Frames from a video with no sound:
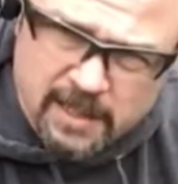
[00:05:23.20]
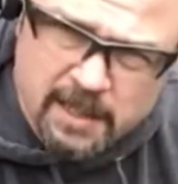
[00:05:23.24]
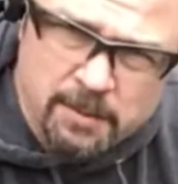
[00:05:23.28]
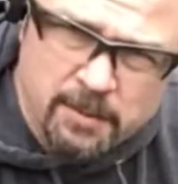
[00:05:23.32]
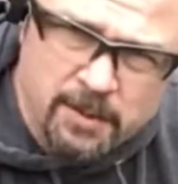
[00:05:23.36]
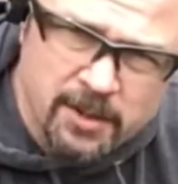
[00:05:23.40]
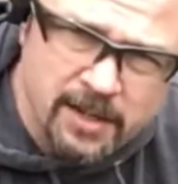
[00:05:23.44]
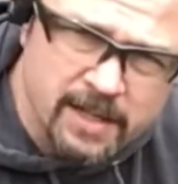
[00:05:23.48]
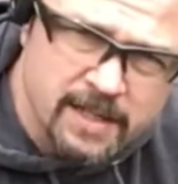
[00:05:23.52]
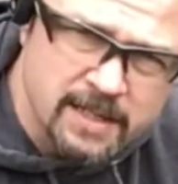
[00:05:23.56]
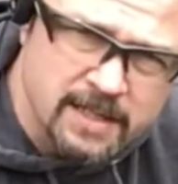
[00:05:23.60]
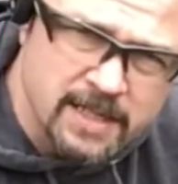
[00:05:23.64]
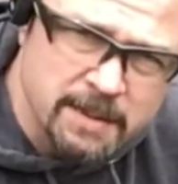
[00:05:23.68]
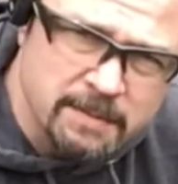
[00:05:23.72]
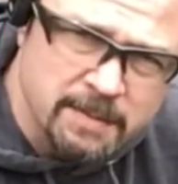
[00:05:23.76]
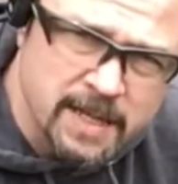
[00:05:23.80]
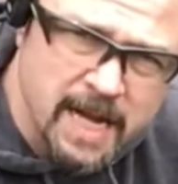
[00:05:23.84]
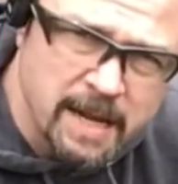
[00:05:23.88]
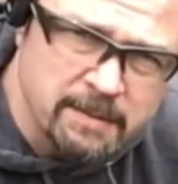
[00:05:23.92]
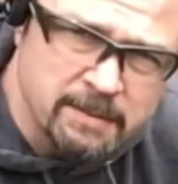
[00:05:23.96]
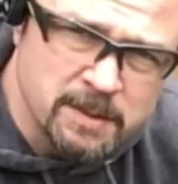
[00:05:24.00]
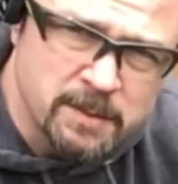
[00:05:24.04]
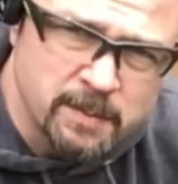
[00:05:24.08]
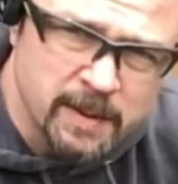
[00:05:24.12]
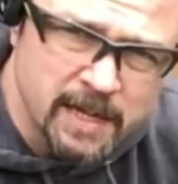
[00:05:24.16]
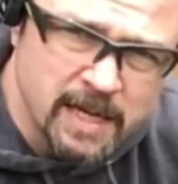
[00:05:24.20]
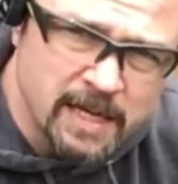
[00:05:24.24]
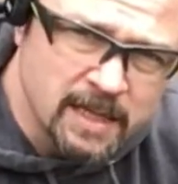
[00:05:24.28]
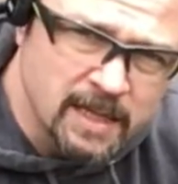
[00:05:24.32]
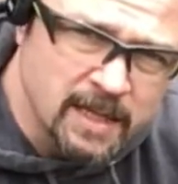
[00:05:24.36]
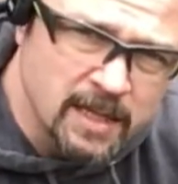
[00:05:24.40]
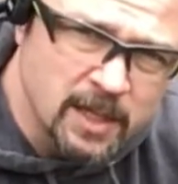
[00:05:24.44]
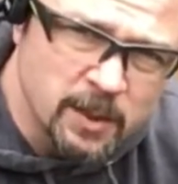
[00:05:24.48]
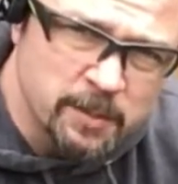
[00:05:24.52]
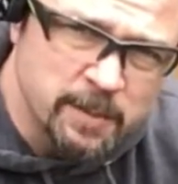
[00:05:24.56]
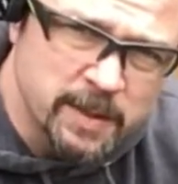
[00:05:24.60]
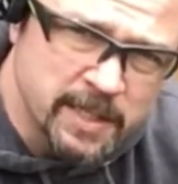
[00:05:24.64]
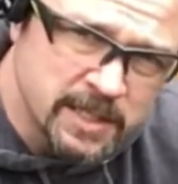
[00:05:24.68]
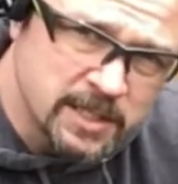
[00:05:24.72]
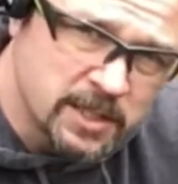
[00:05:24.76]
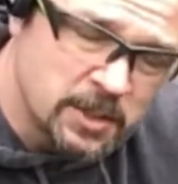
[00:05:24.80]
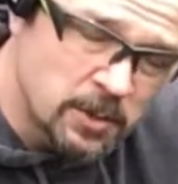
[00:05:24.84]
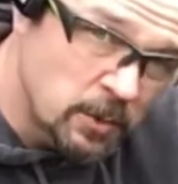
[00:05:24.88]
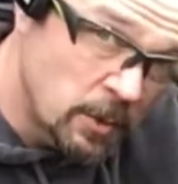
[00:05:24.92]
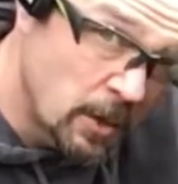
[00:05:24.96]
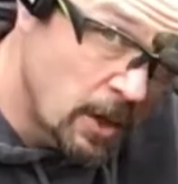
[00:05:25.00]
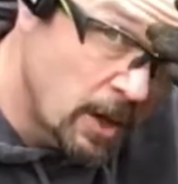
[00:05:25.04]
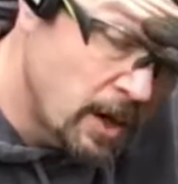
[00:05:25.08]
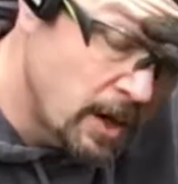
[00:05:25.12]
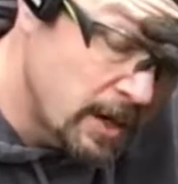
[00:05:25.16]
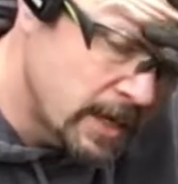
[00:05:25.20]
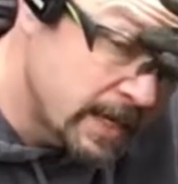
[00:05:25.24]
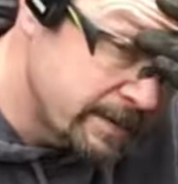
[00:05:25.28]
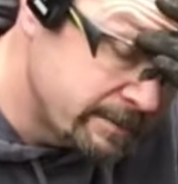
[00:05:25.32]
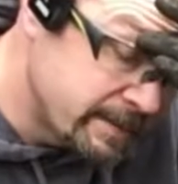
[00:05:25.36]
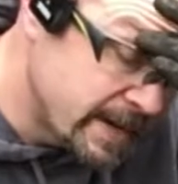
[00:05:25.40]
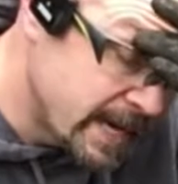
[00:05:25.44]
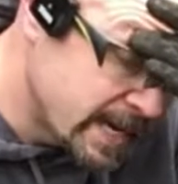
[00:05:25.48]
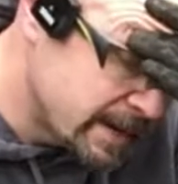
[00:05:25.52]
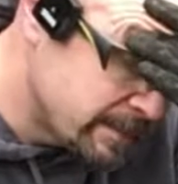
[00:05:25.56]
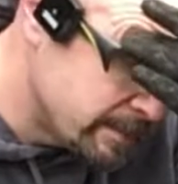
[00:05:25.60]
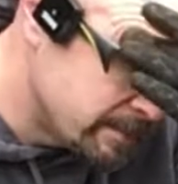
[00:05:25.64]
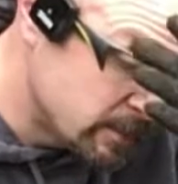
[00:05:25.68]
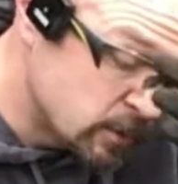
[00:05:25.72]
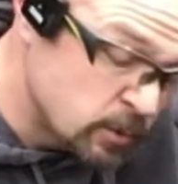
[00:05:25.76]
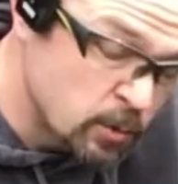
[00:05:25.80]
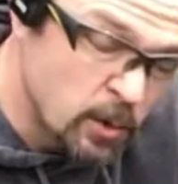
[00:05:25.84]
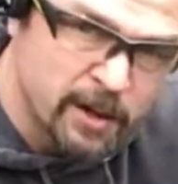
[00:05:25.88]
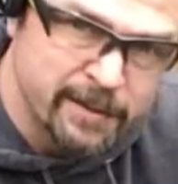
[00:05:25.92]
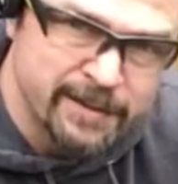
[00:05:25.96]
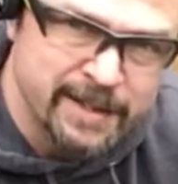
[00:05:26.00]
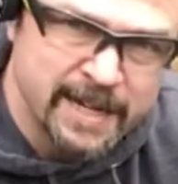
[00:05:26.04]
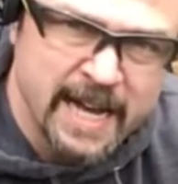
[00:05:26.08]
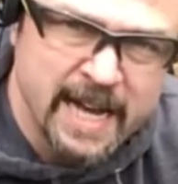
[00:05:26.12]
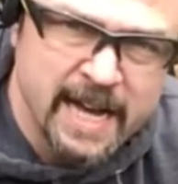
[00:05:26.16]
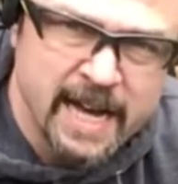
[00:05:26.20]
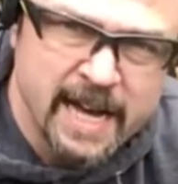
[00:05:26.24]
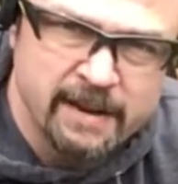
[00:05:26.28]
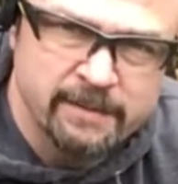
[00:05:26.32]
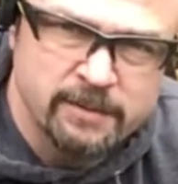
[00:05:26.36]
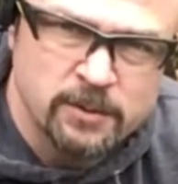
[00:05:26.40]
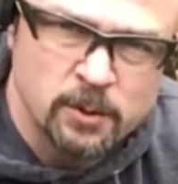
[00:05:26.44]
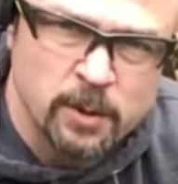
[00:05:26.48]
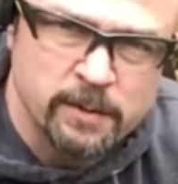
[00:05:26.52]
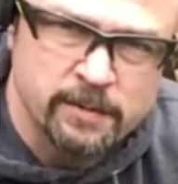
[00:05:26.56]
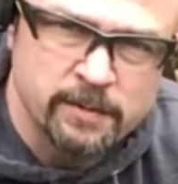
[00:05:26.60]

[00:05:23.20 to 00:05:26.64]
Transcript: lumber can sometimes be a little bit too long. I've had them 12.5,